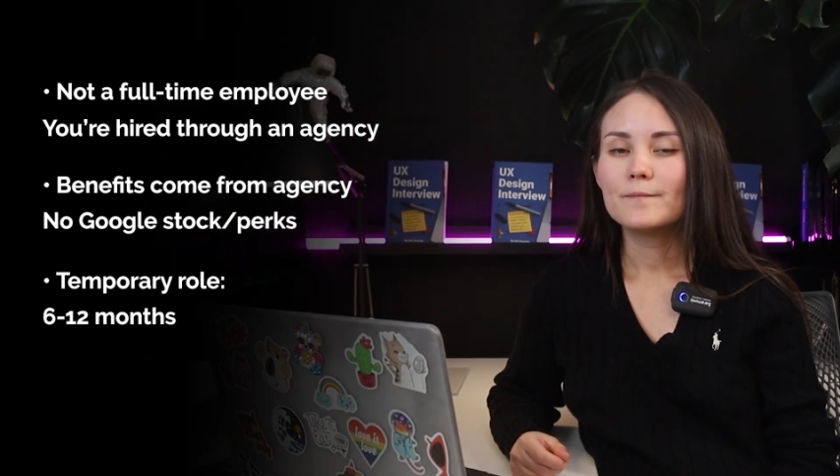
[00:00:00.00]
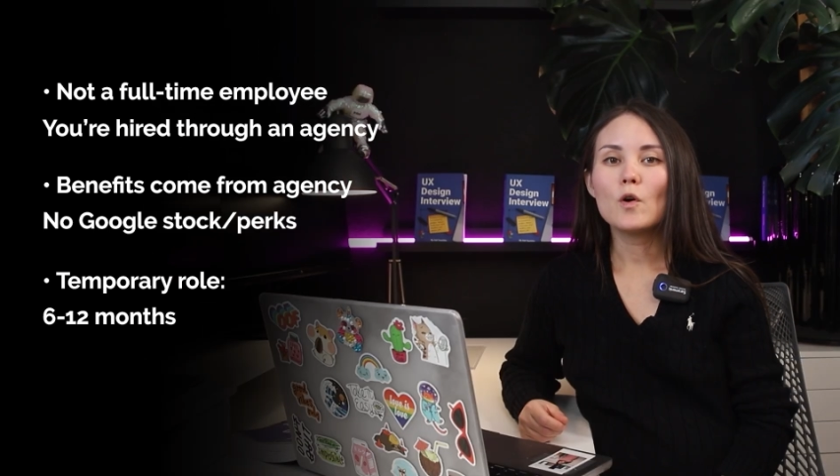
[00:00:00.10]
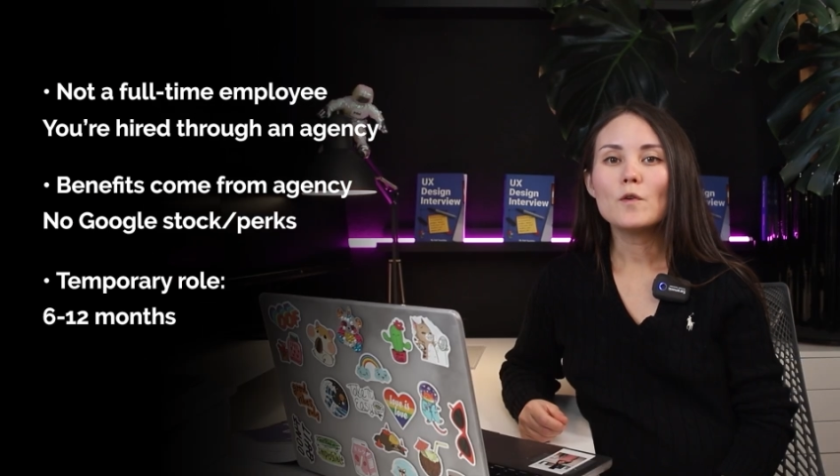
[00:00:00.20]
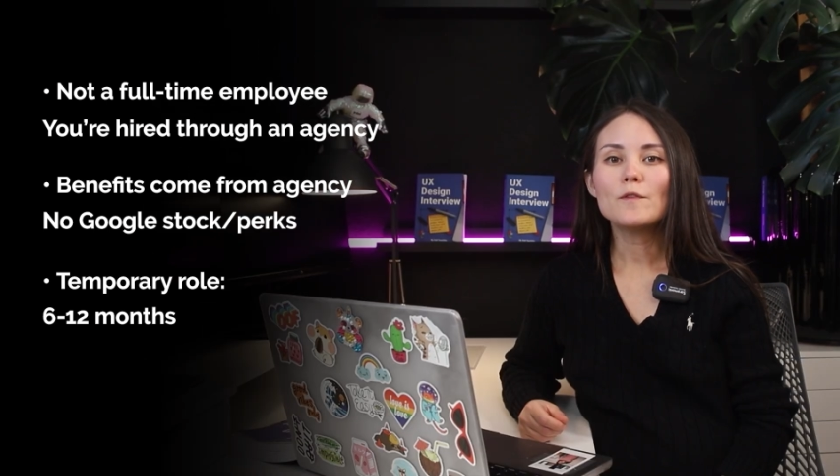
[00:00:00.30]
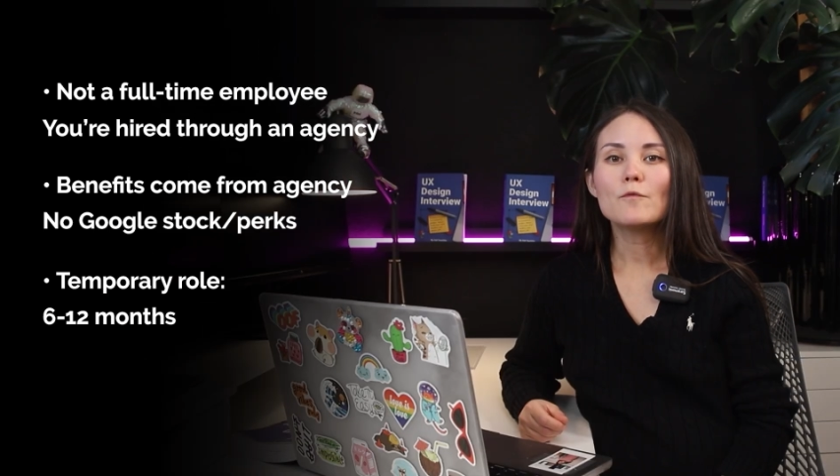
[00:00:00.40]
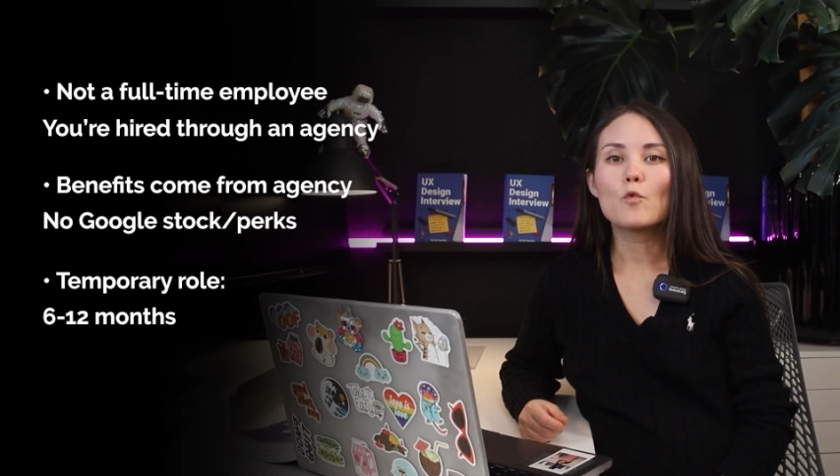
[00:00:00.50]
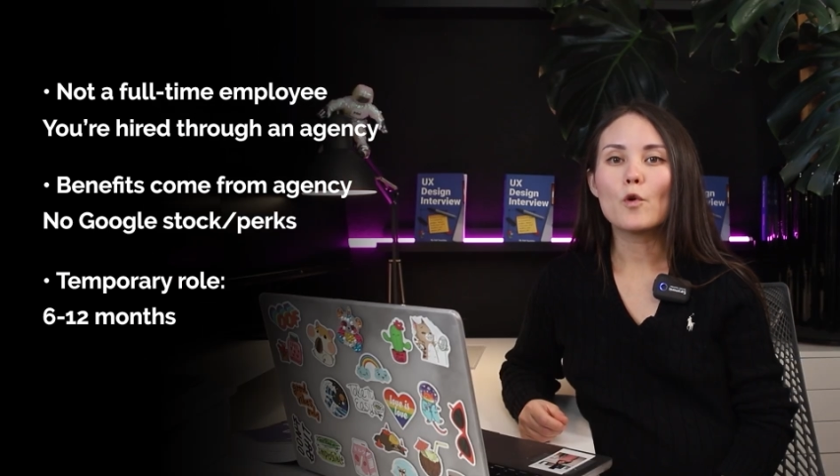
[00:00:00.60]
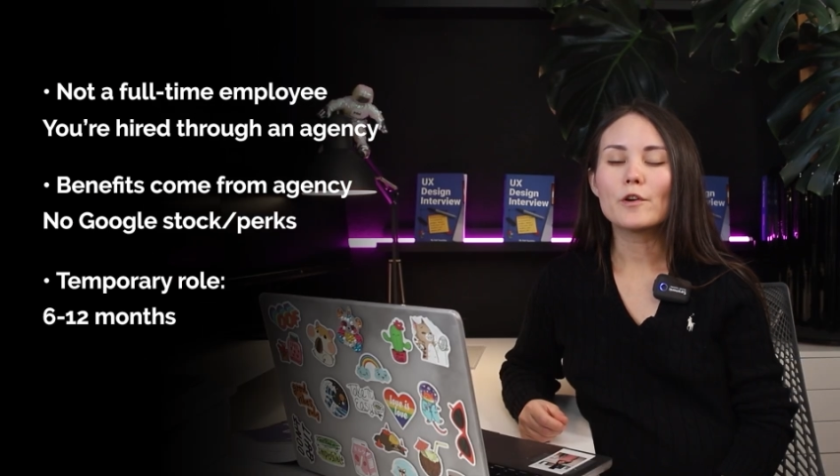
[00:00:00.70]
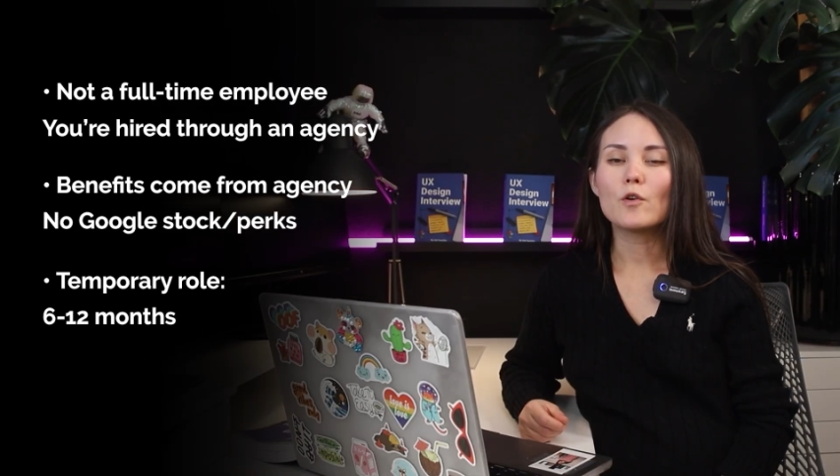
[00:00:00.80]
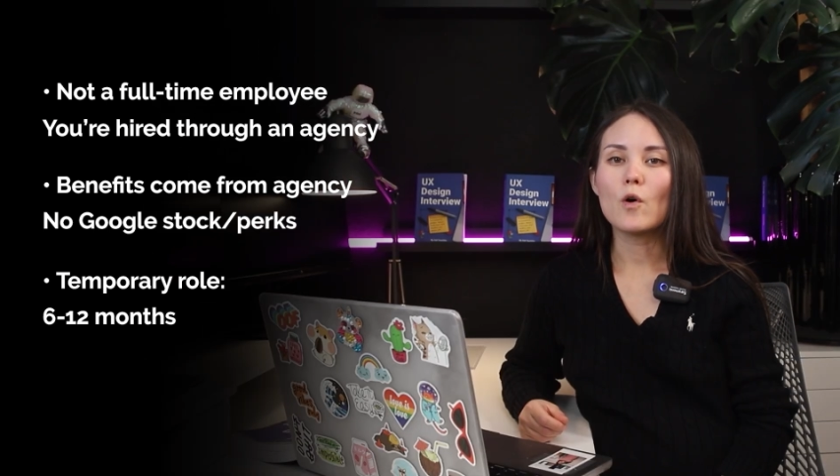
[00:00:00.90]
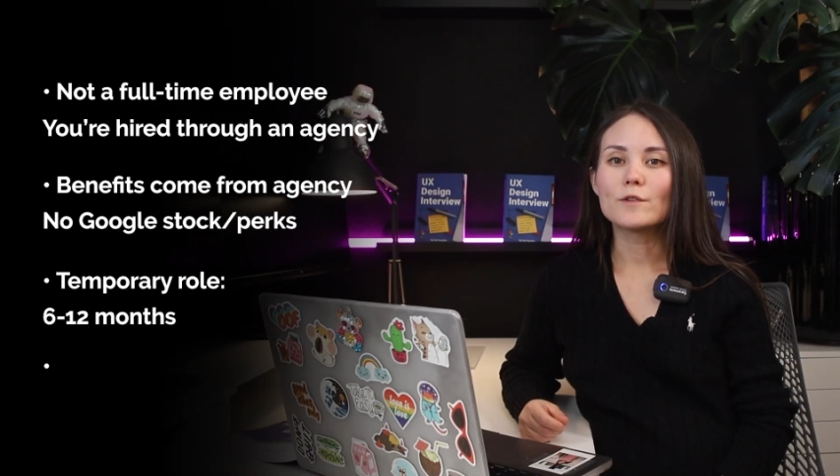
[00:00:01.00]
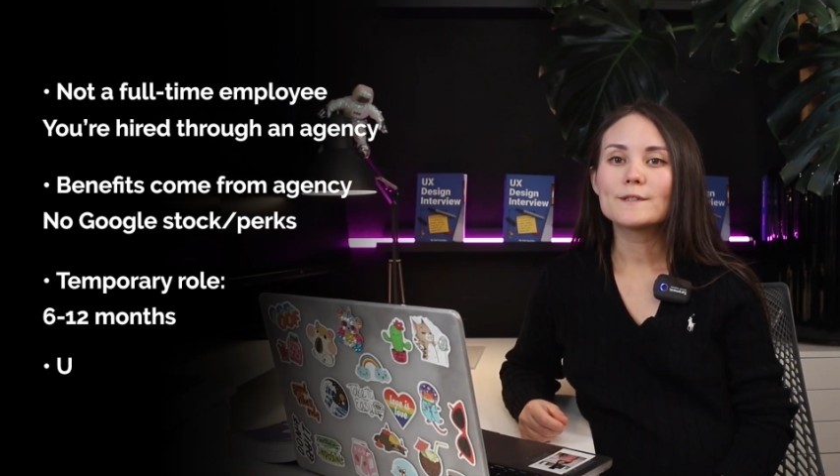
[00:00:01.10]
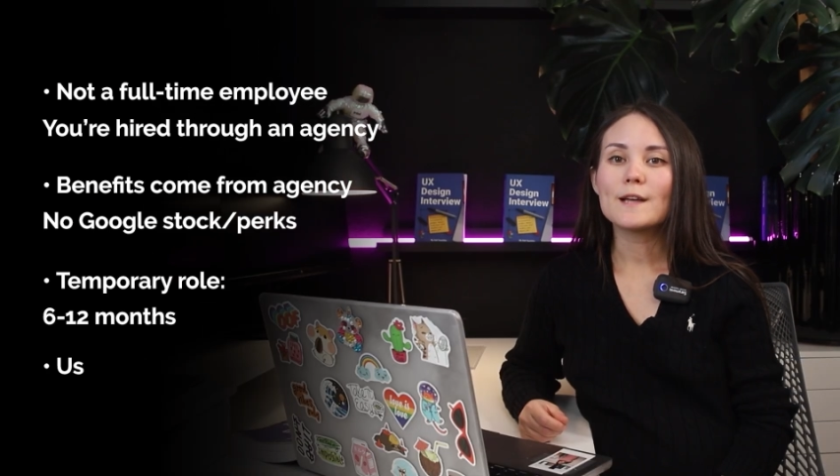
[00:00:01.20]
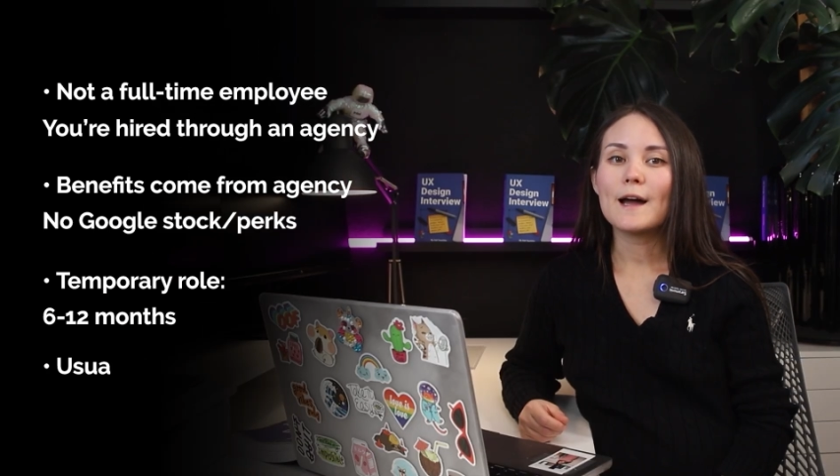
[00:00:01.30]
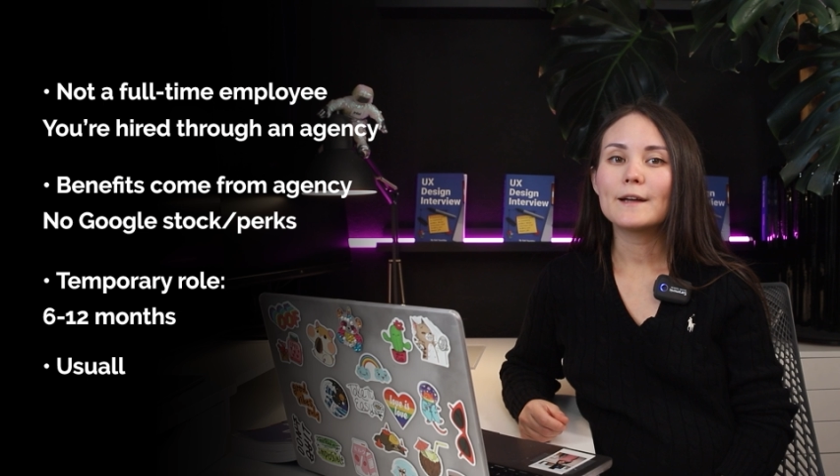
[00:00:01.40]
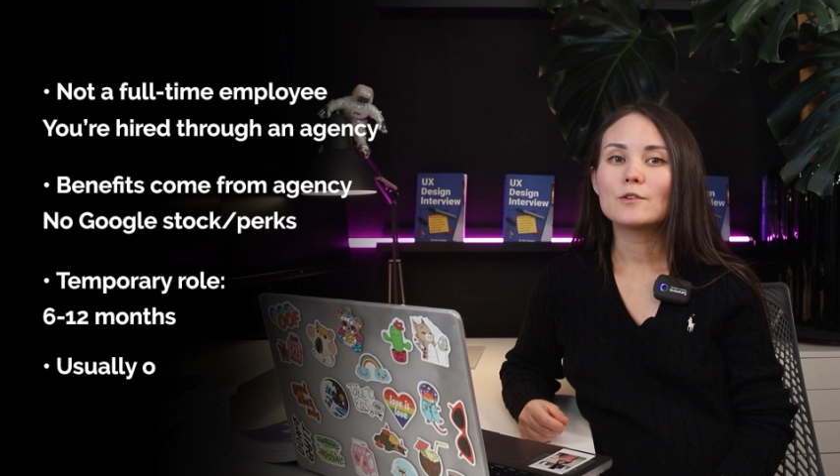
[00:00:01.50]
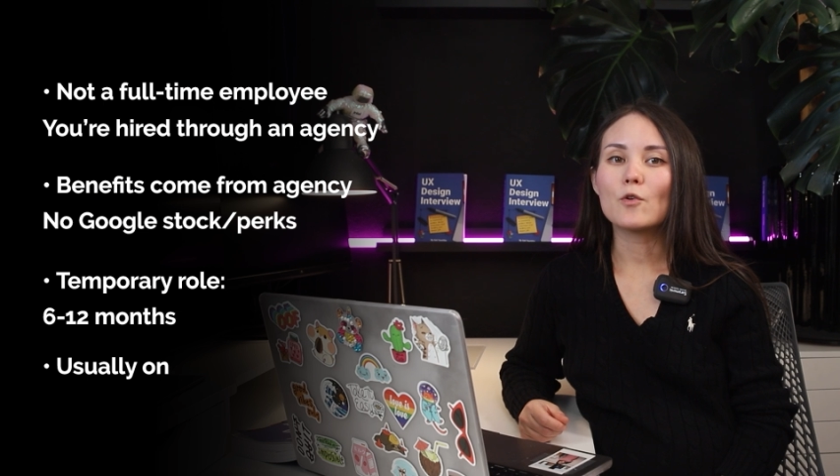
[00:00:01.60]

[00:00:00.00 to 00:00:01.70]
You often work on-site